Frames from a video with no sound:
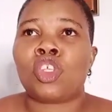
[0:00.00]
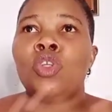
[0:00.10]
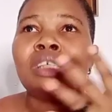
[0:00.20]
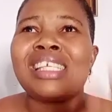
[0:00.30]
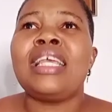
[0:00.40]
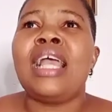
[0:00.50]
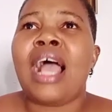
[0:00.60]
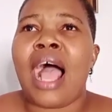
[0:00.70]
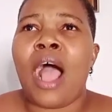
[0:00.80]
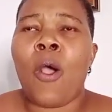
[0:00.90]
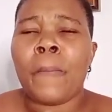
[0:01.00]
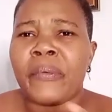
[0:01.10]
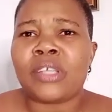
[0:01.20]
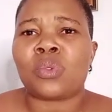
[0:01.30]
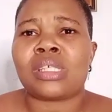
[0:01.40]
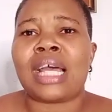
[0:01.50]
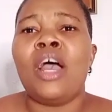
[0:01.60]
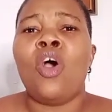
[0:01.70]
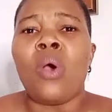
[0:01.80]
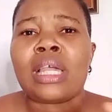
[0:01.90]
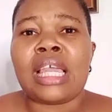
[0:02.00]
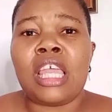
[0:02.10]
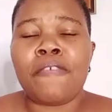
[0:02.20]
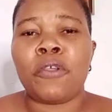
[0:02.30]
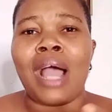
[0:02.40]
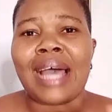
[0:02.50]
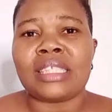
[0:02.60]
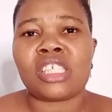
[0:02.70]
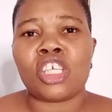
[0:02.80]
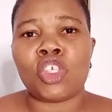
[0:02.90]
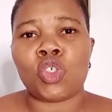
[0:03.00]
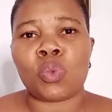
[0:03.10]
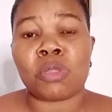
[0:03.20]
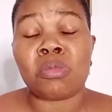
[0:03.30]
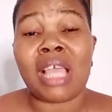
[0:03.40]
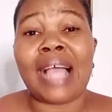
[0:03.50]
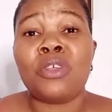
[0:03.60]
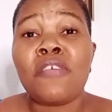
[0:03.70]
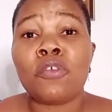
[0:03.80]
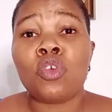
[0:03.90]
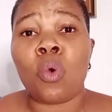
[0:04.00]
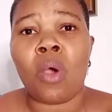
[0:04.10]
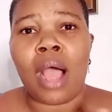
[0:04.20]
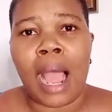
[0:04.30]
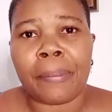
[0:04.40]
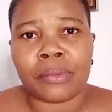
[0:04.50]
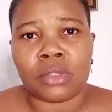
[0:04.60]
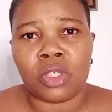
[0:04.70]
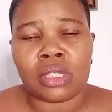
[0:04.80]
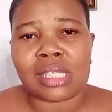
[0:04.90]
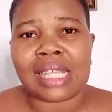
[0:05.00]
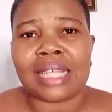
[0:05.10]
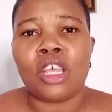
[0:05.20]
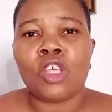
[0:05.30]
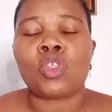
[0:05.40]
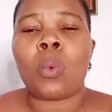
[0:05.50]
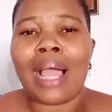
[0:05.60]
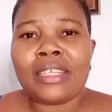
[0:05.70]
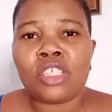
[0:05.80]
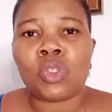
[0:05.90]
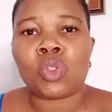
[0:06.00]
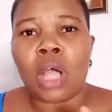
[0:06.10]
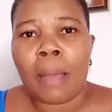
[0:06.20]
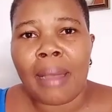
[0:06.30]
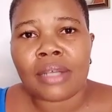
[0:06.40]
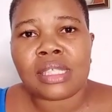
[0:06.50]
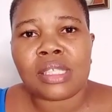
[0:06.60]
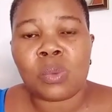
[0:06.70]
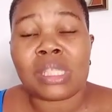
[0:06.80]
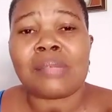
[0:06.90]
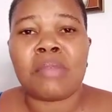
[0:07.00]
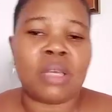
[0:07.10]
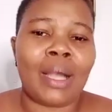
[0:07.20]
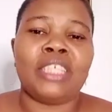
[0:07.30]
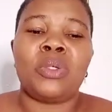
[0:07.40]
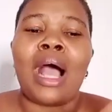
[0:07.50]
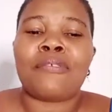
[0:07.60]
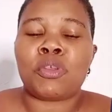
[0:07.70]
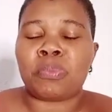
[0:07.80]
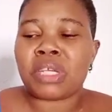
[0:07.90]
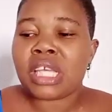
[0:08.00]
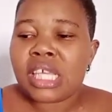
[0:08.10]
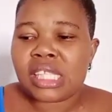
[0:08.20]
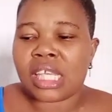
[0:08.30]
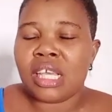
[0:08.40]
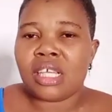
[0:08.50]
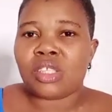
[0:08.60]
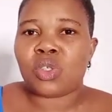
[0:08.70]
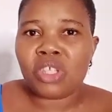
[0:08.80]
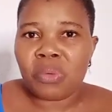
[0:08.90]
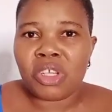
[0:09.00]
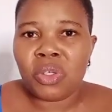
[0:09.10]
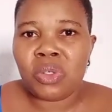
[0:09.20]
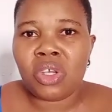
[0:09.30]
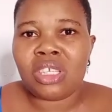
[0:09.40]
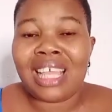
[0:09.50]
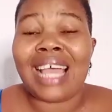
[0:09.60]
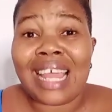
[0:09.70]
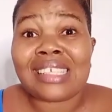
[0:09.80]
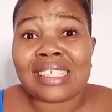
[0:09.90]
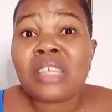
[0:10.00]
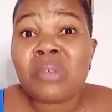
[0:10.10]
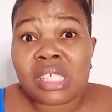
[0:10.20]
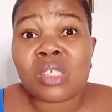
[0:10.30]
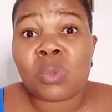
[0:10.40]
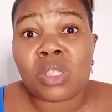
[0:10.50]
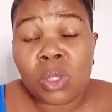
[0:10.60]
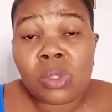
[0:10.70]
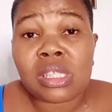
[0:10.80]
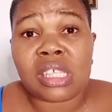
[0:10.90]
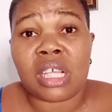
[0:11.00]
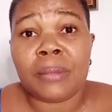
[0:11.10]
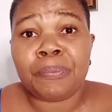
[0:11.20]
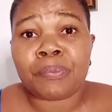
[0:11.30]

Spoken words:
So Lucy, her own point was that, okay, if you had these issues with me, I don't even know what happened, you understand? So why didn't you talk about it with me? Why did you have to bring it to the reunion? And I see reasons with Lucy.